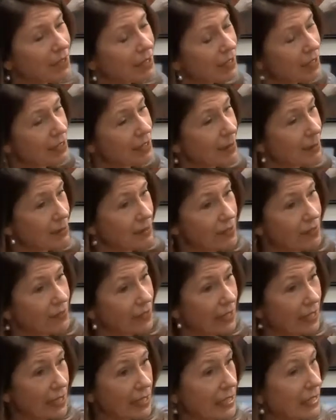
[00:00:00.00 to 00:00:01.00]
because I was living
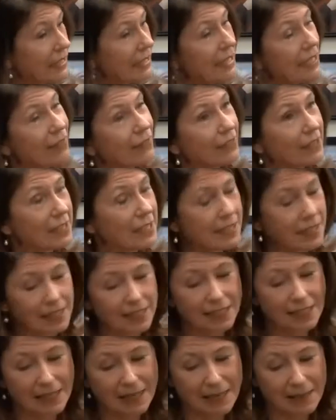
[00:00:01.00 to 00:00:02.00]
in Cleveland at
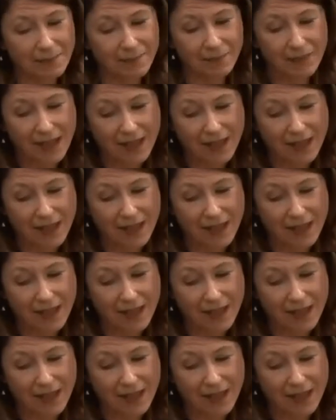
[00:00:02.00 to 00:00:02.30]
the time,